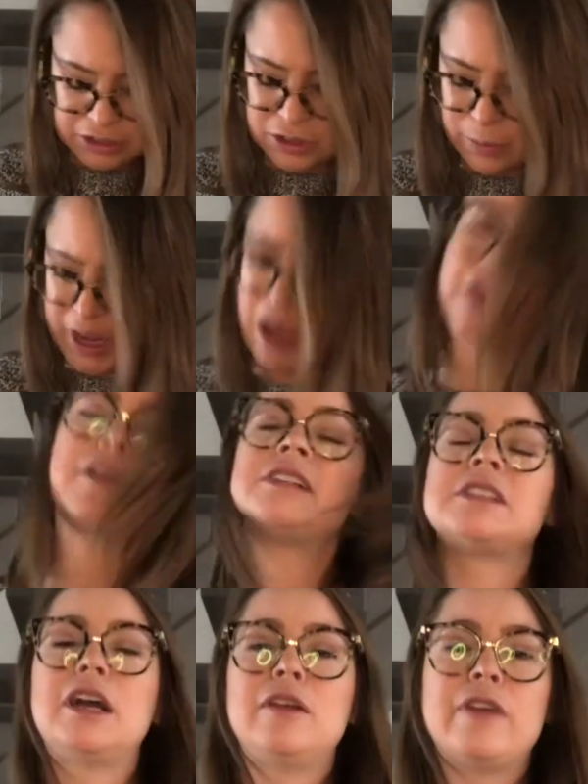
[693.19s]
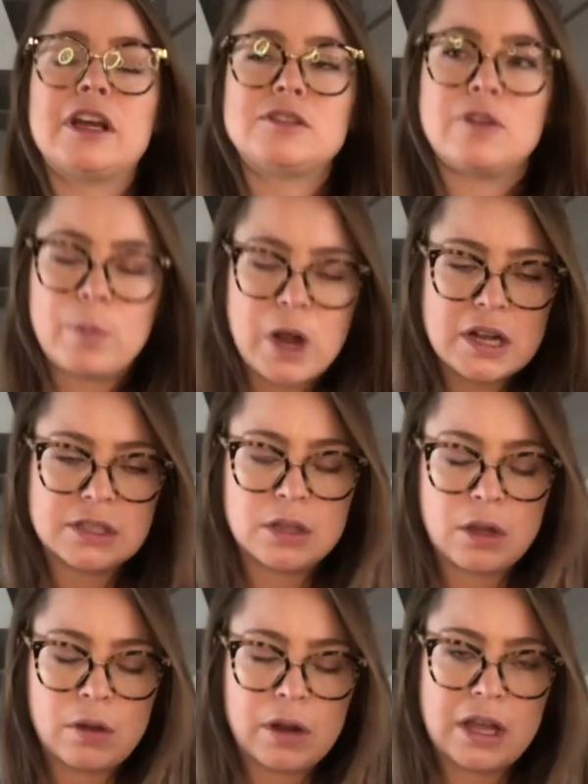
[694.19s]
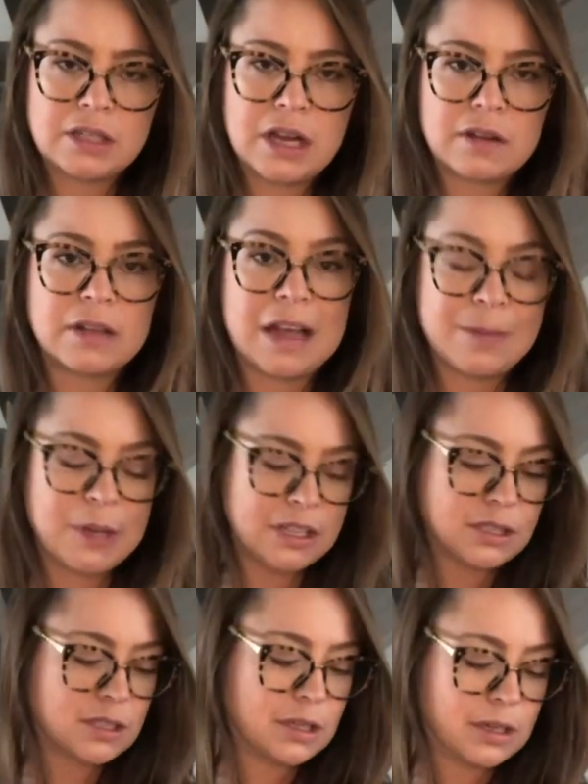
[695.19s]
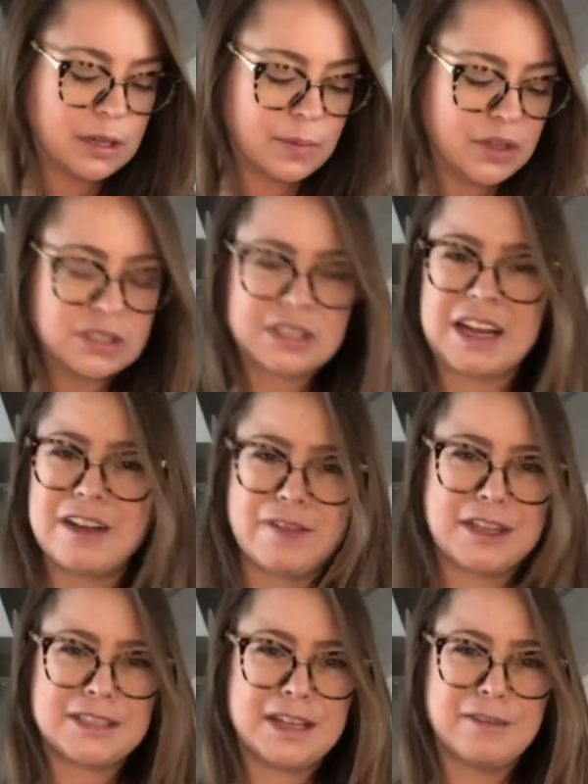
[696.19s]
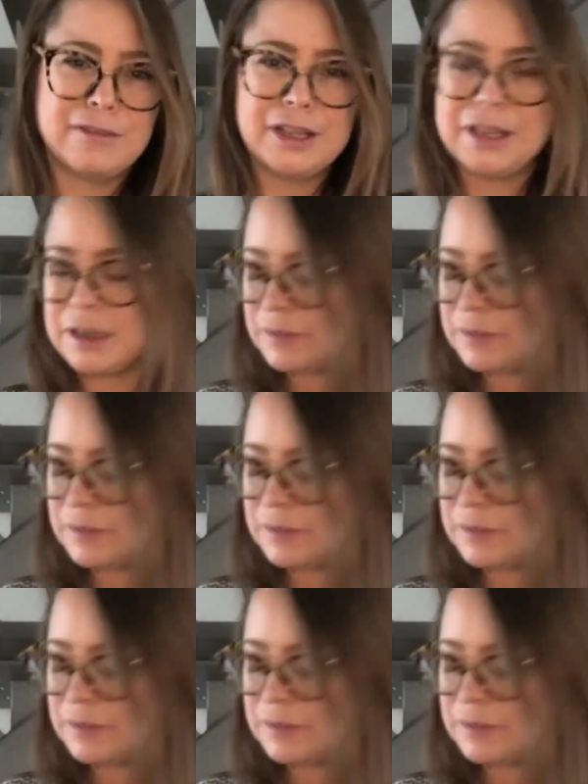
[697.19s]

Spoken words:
so many other side effects for prednisone and tacrolimus. There's side effects to everything,